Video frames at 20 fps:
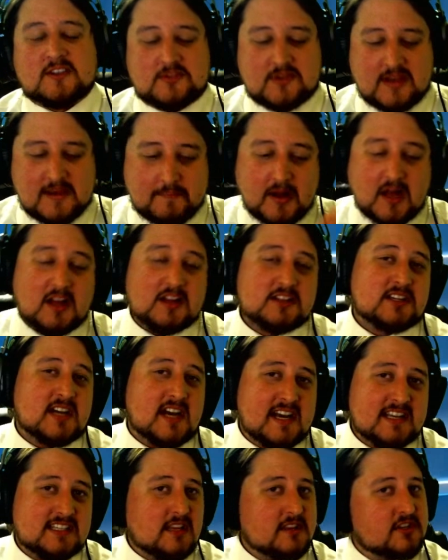So I
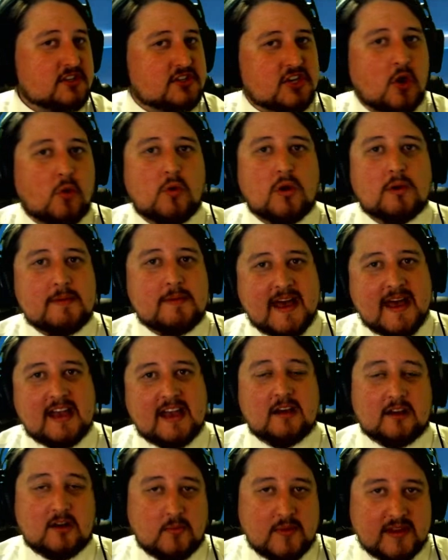apologize. The show will be
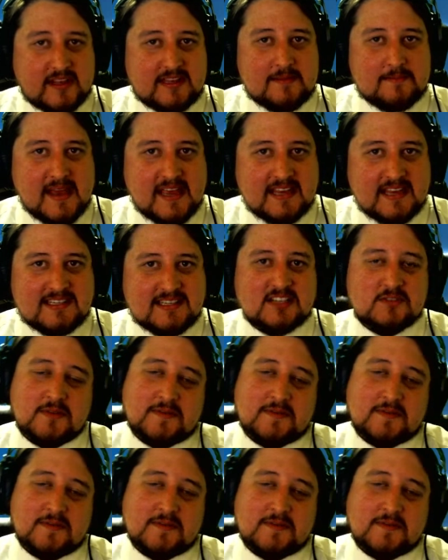back on a weekly basis.